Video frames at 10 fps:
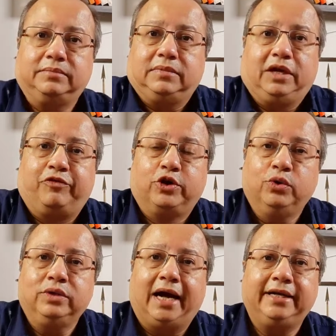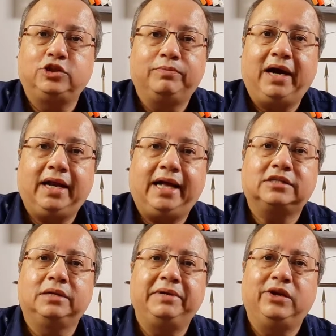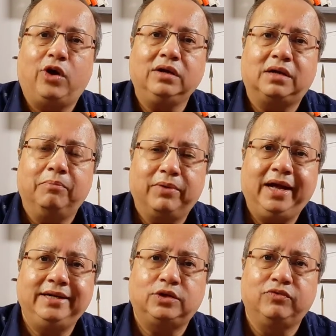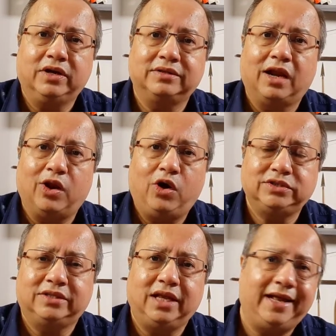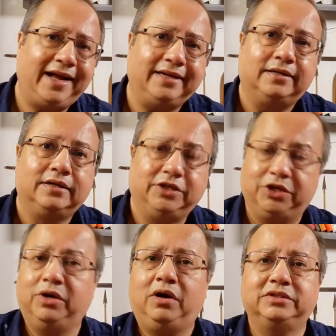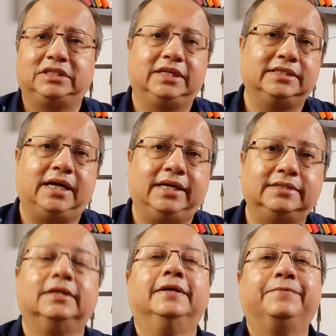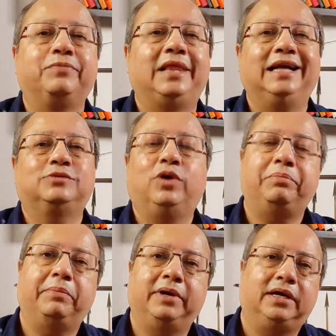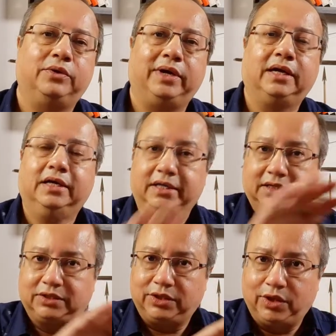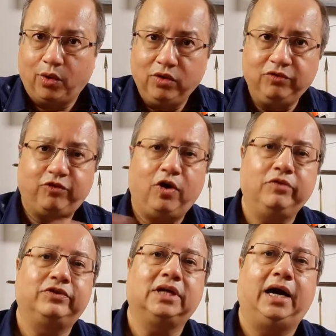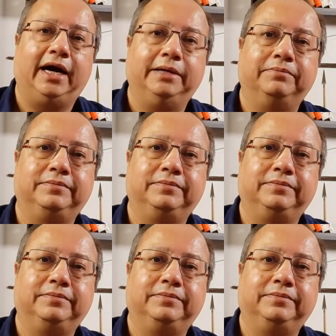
If you do that, you might actually be non-compliant to one of the laws of the land. Do you know how serious that is? That's what people are doing. Don't fall for the hype.